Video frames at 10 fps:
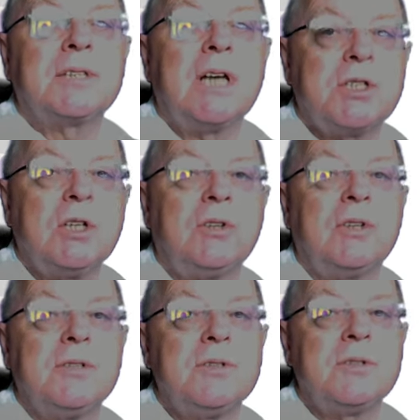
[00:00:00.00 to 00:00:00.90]
touch on
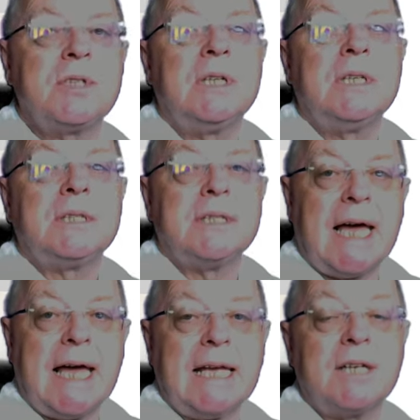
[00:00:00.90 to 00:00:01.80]
those
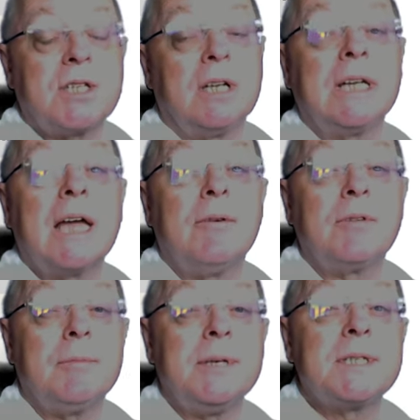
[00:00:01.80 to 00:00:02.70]
today and certainly
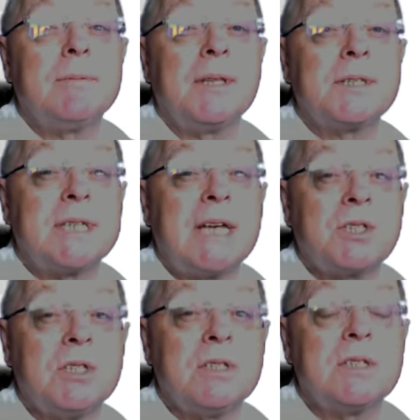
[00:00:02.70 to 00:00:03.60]
cover them in some other
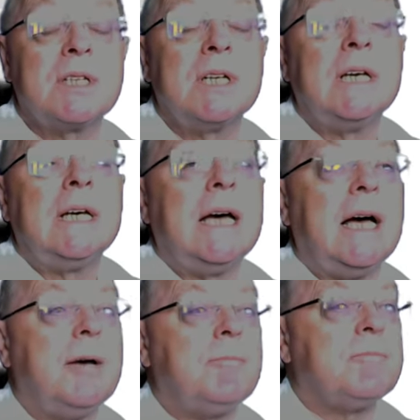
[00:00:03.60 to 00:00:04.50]
sessions.
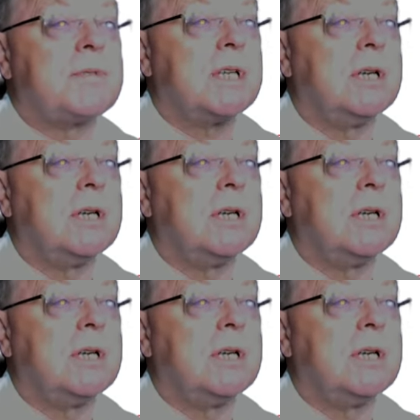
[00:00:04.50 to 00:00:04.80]
I'm